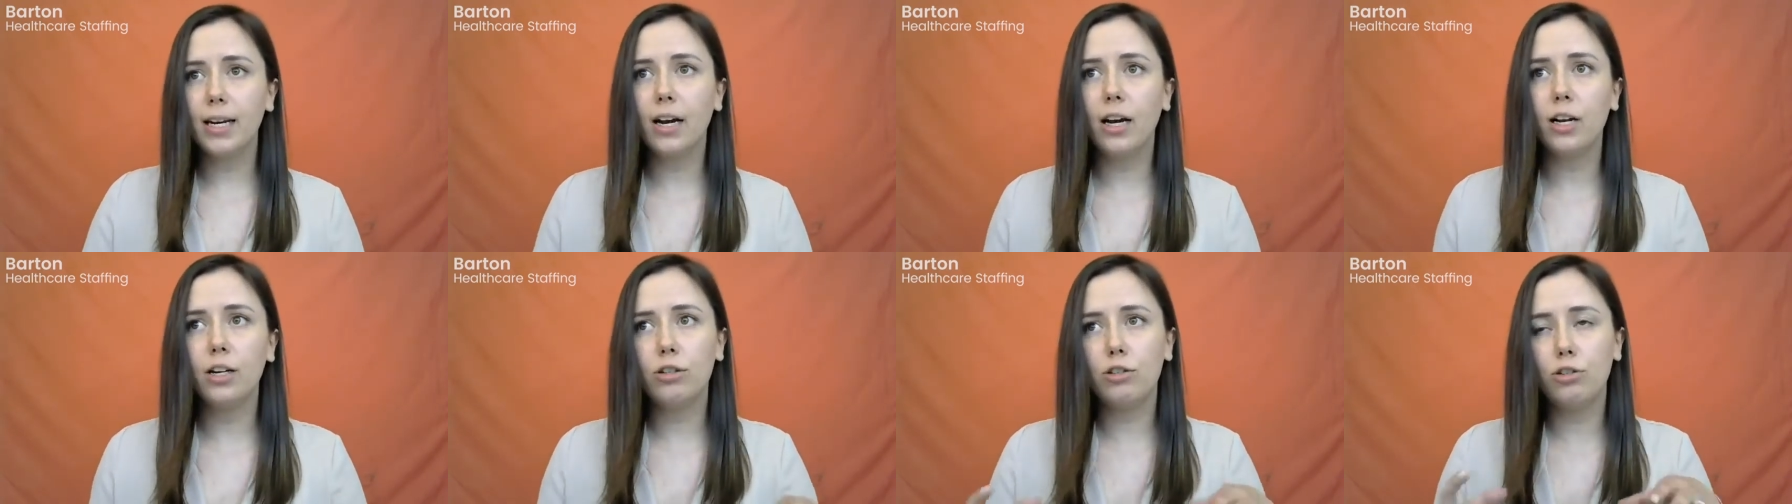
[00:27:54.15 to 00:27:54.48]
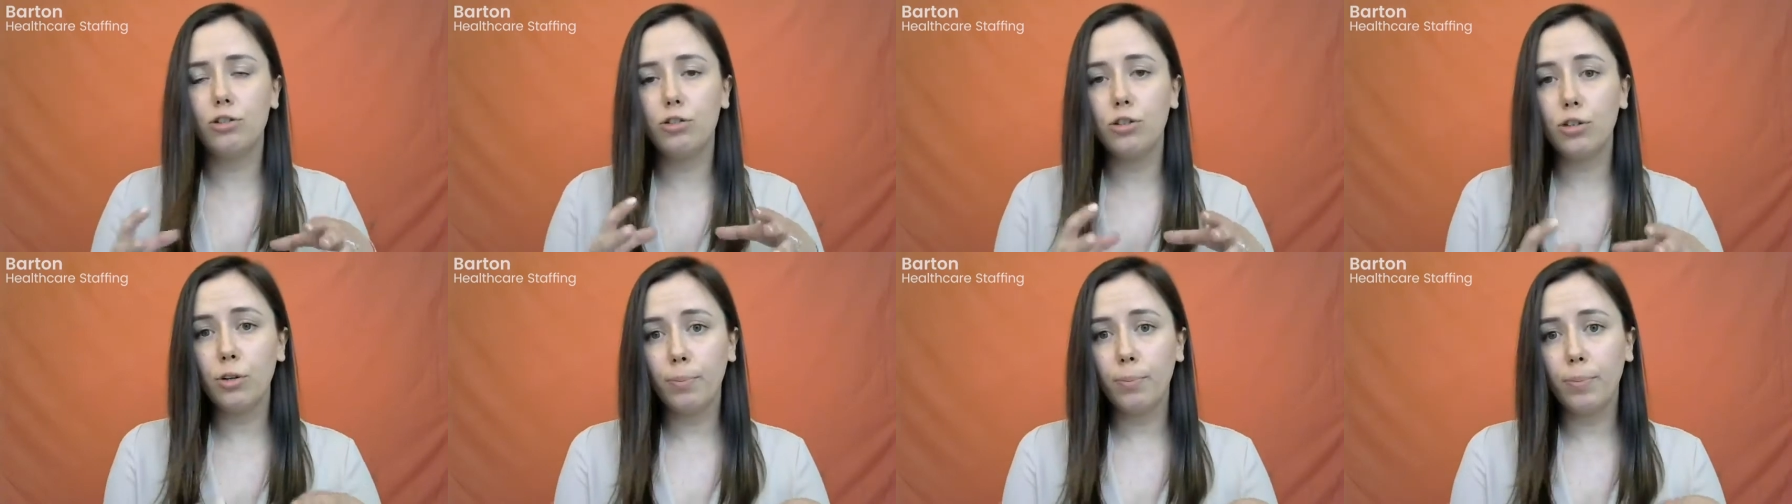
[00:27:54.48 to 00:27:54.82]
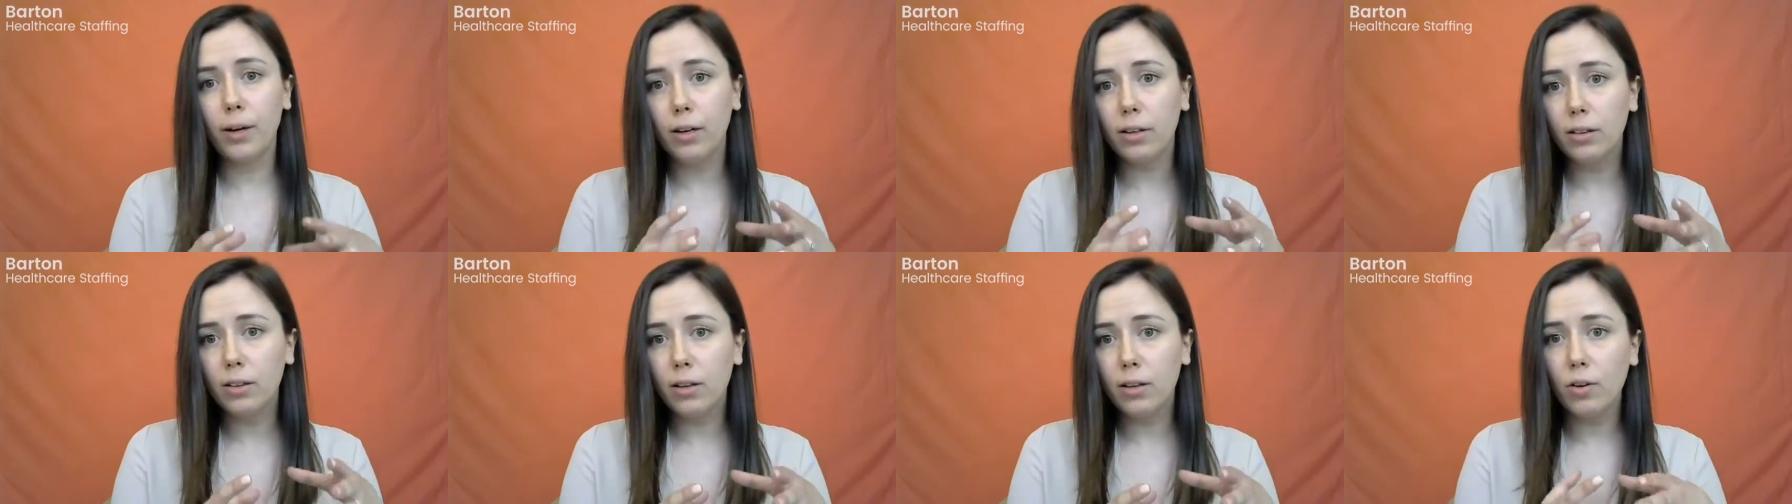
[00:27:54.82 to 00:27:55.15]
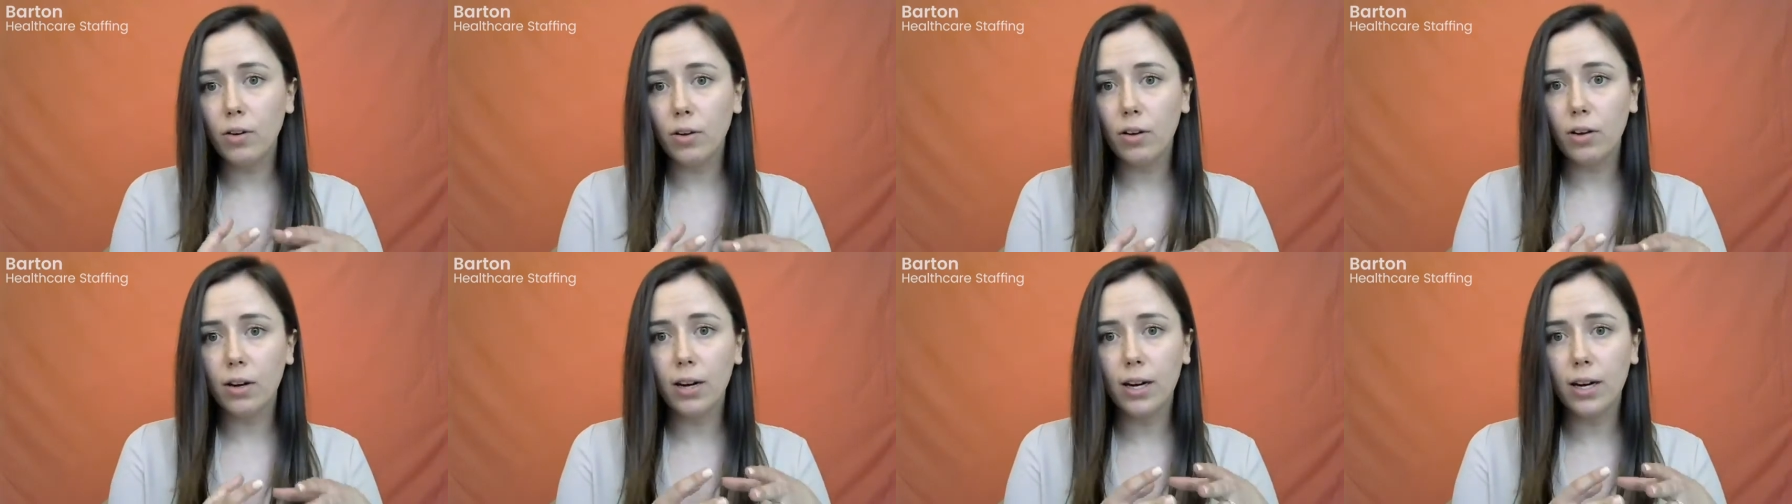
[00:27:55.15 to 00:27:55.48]
a super
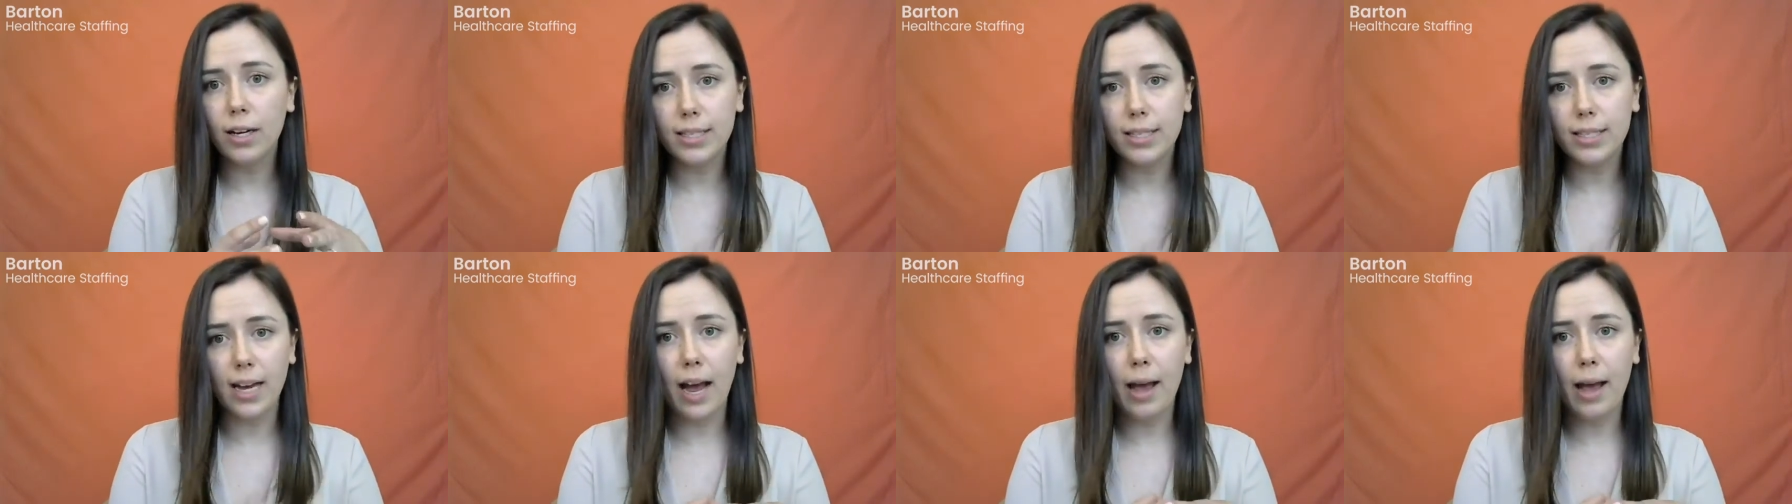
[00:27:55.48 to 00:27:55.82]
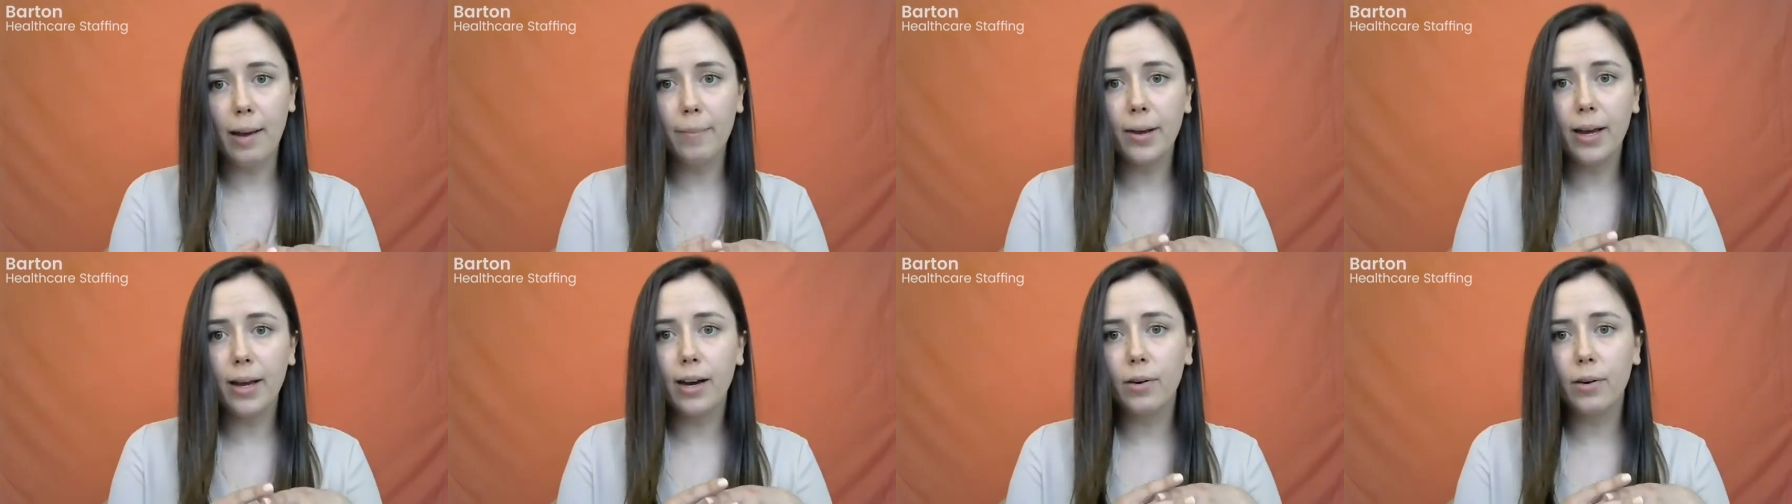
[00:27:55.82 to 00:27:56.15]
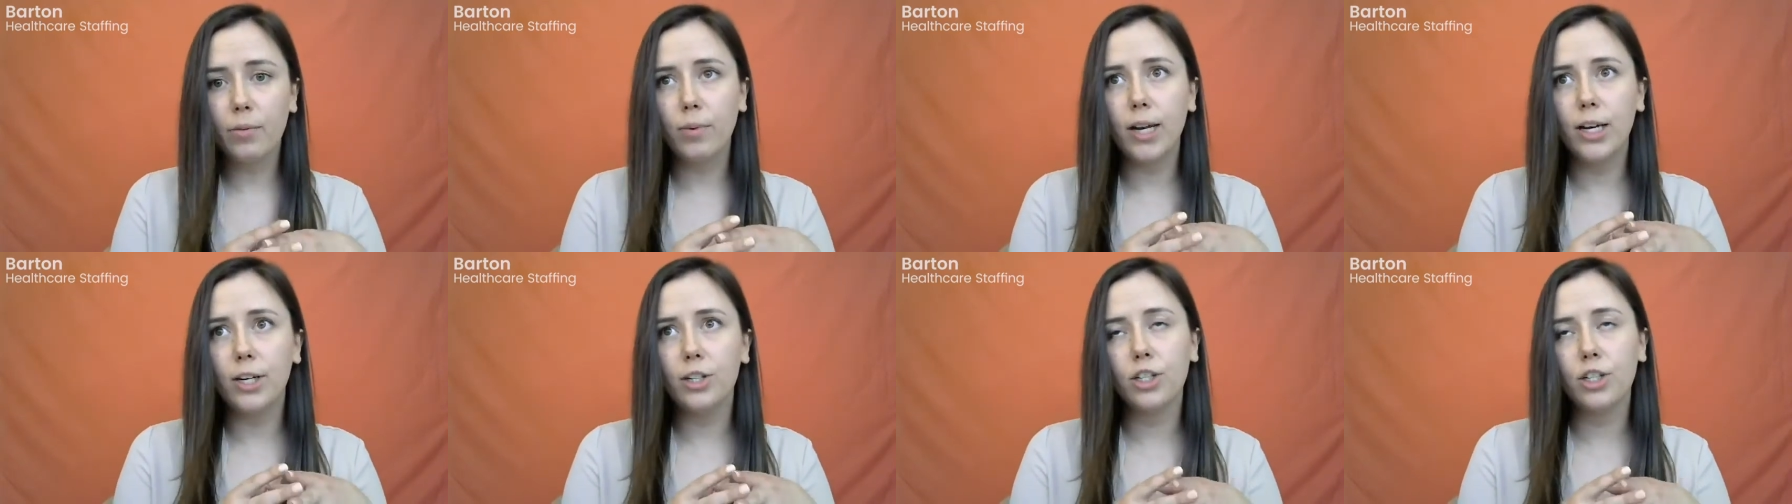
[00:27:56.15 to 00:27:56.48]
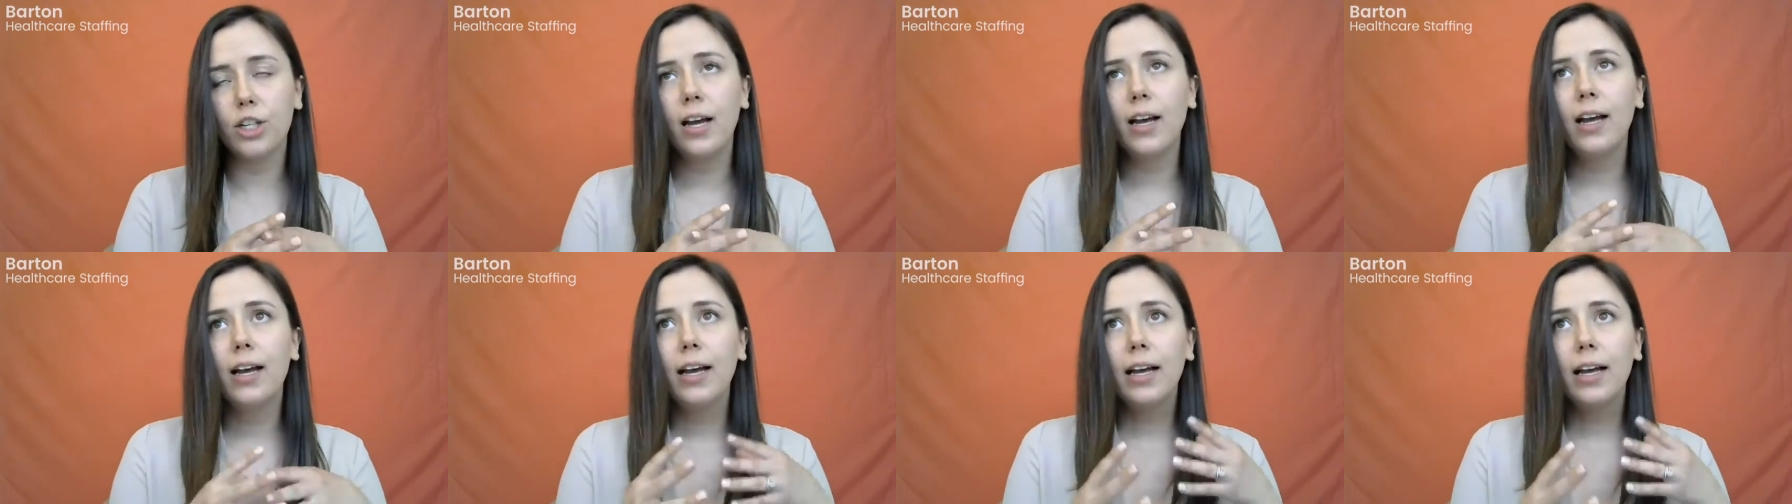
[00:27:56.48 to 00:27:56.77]
local assignment, which